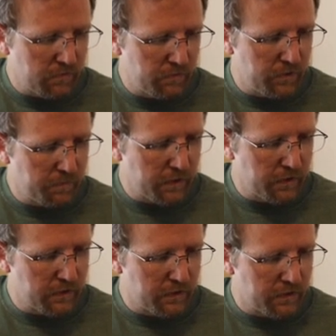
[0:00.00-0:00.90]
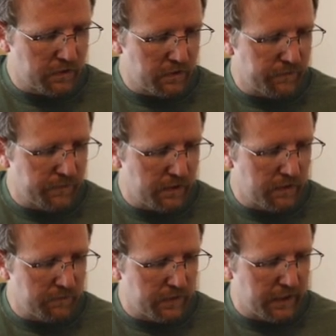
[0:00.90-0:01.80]
When you play the 3rd fret
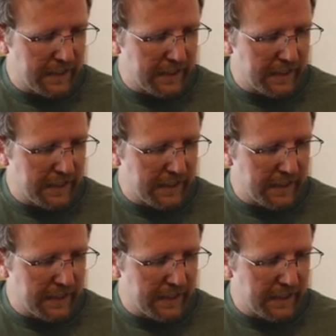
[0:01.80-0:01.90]
of the